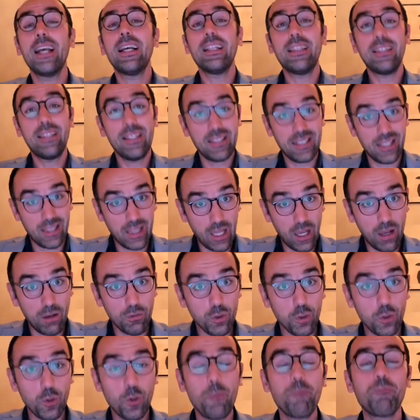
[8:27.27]
This allows
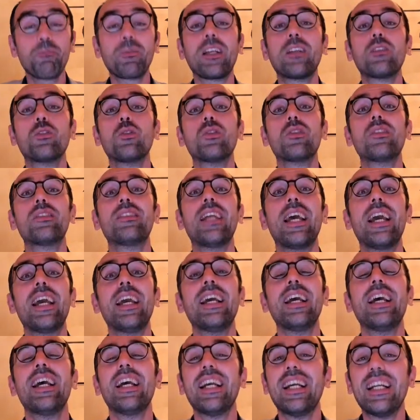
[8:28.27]
you to
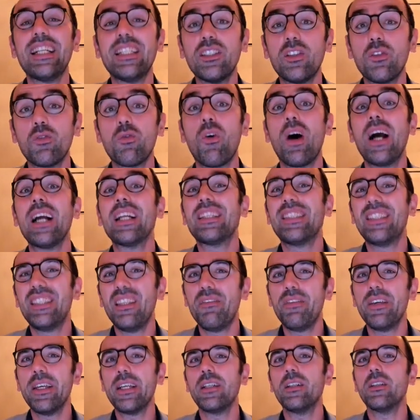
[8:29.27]
stay in the right
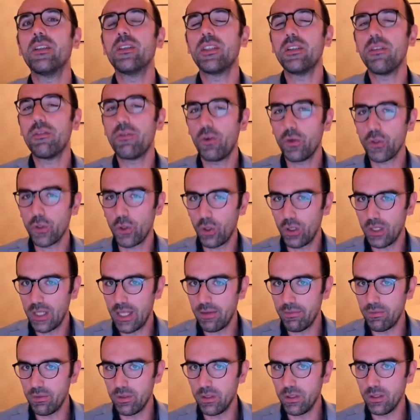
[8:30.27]
difficulty for your
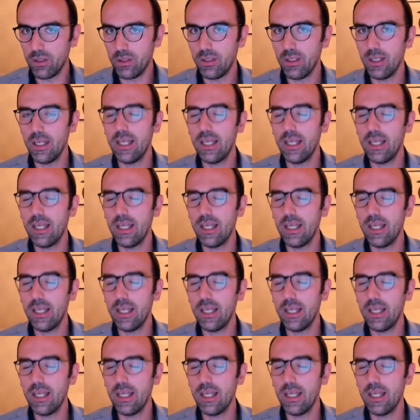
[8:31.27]
level.